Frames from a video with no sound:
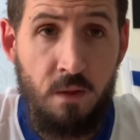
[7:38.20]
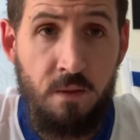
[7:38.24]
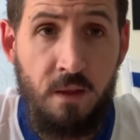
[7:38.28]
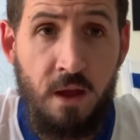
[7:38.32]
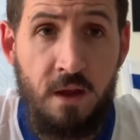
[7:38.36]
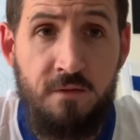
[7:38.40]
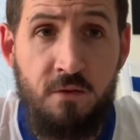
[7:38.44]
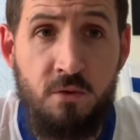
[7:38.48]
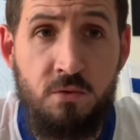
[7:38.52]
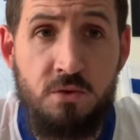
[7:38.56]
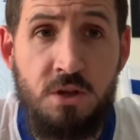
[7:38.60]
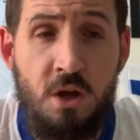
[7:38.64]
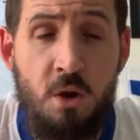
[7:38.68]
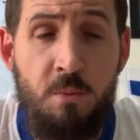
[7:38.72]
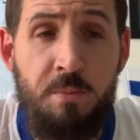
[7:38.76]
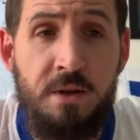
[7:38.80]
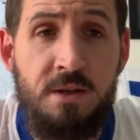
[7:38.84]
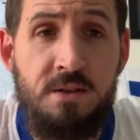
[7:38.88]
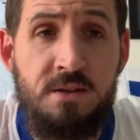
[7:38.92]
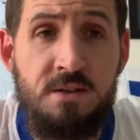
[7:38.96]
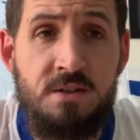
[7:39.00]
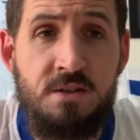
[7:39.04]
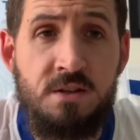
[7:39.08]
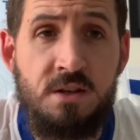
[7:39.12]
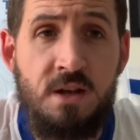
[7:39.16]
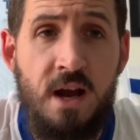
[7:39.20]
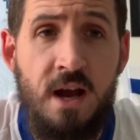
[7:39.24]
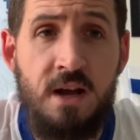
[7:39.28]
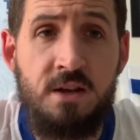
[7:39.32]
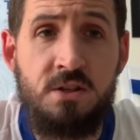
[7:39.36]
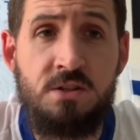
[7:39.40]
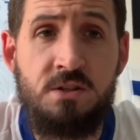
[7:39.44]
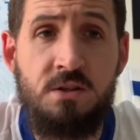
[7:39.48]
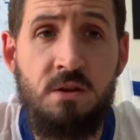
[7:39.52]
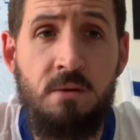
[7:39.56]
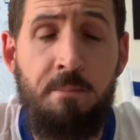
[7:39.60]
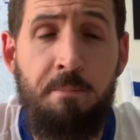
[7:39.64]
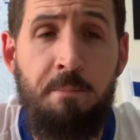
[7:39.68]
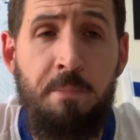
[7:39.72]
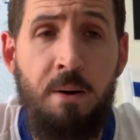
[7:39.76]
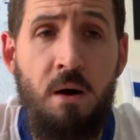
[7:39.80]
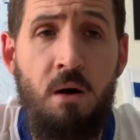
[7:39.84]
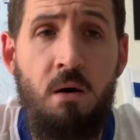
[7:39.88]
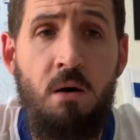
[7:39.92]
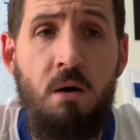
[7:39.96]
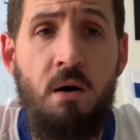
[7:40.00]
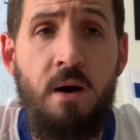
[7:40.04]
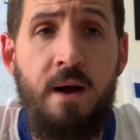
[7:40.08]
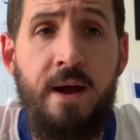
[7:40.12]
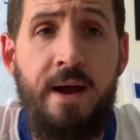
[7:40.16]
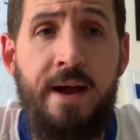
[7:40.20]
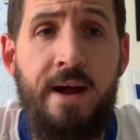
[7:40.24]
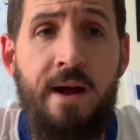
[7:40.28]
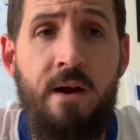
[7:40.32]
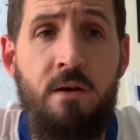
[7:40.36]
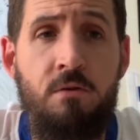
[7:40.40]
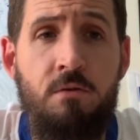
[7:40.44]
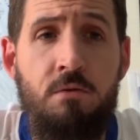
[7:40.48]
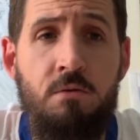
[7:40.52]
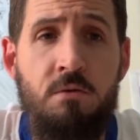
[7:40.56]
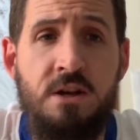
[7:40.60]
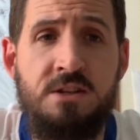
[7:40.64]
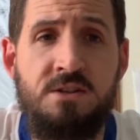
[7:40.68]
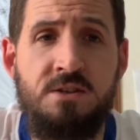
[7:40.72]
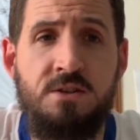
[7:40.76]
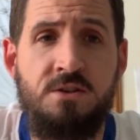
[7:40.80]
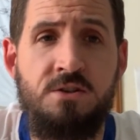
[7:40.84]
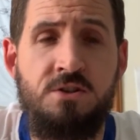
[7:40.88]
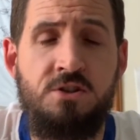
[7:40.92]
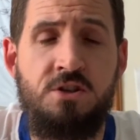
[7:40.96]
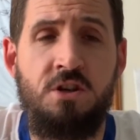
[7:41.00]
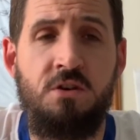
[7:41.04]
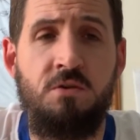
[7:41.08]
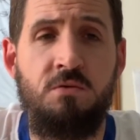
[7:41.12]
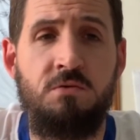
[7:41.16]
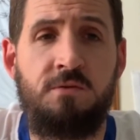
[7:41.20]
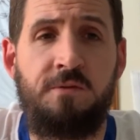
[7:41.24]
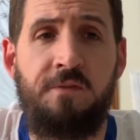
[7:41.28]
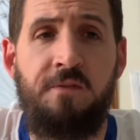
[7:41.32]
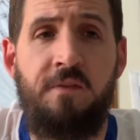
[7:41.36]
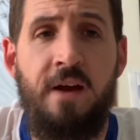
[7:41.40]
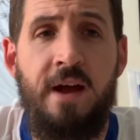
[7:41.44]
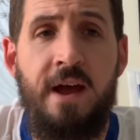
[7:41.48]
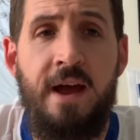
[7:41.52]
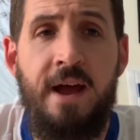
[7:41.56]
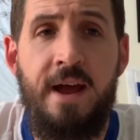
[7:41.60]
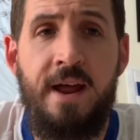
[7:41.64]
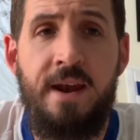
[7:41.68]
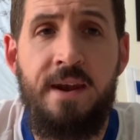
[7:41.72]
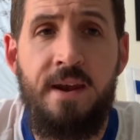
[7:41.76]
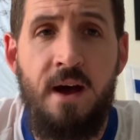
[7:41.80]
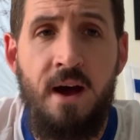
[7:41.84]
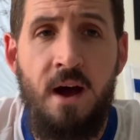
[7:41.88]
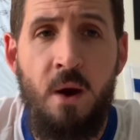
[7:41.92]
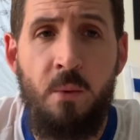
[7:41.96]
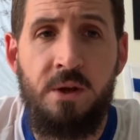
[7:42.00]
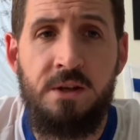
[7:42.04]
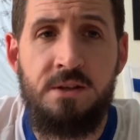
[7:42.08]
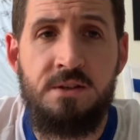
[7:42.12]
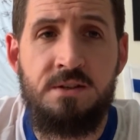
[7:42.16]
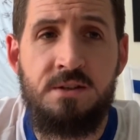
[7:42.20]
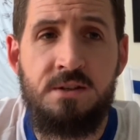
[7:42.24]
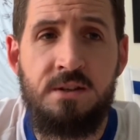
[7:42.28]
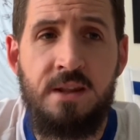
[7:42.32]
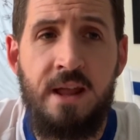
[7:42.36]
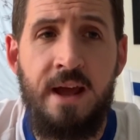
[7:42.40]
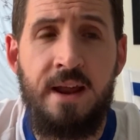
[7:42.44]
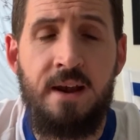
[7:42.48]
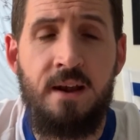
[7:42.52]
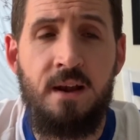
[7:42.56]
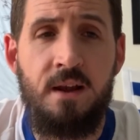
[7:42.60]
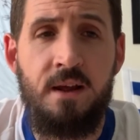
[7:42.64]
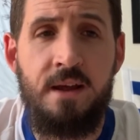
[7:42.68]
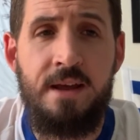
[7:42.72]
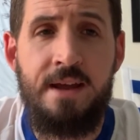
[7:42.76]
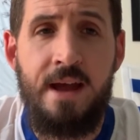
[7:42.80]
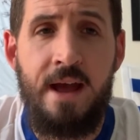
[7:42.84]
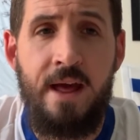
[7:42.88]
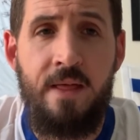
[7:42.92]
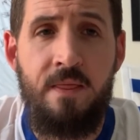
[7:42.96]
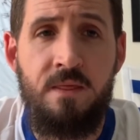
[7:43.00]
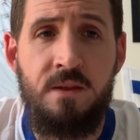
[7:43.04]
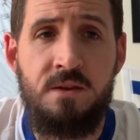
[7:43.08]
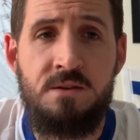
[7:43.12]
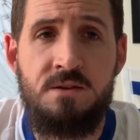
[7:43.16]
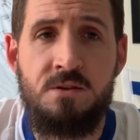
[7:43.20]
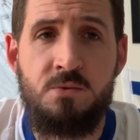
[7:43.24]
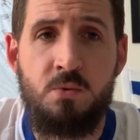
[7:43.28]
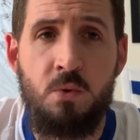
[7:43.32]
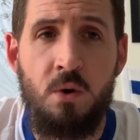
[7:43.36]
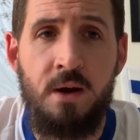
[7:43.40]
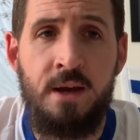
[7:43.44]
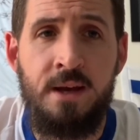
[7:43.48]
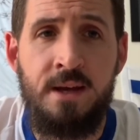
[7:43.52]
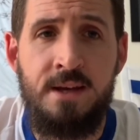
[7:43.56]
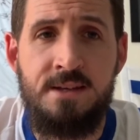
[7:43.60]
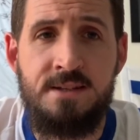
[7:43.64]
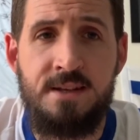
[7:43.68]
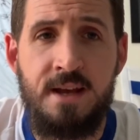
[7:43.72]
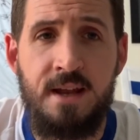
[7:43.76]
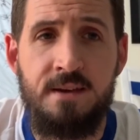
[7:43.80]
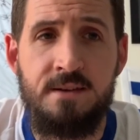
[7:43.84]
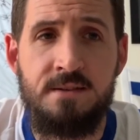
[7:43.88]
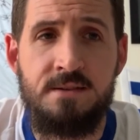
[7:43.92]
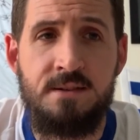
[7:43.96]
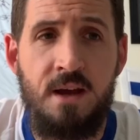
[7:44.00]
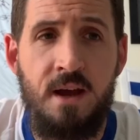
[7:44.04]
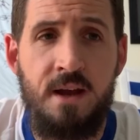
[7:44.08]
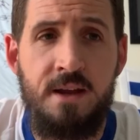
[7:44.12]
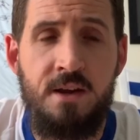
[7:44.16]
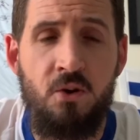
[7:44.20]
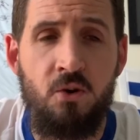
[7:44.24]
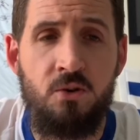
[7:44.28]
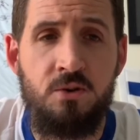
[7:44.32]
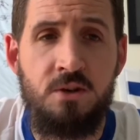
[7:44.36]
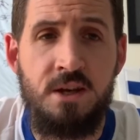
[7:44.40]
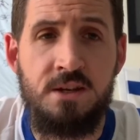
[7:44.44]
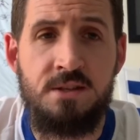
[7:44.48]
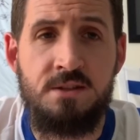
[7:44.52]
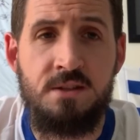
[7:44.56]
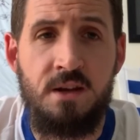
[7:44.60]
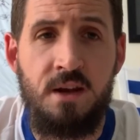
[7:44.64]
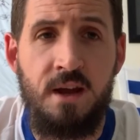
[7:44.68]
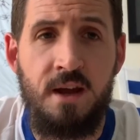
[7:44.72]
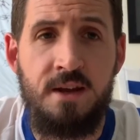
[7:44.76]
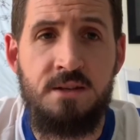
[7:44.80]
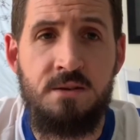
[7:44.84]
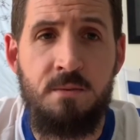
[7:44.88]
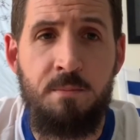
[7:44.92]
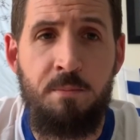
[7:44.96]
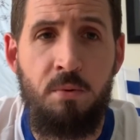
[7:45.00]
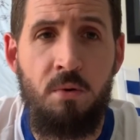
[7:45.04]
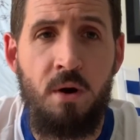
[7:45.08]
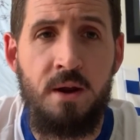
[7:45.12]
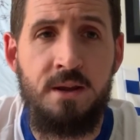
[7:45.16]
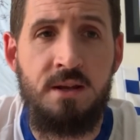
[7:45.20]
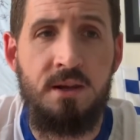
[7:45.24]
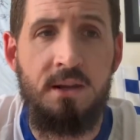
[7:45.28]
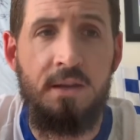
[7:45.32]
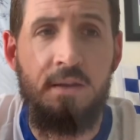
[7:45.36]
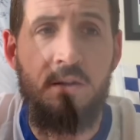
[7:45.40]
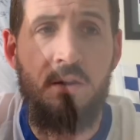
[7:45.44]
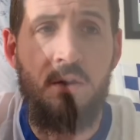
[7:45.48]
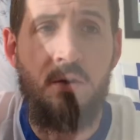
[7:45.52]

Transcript: they've also been discussed by a resident Gills fan, Owen Stanley, and this is what he's had to say on yesterday's breaking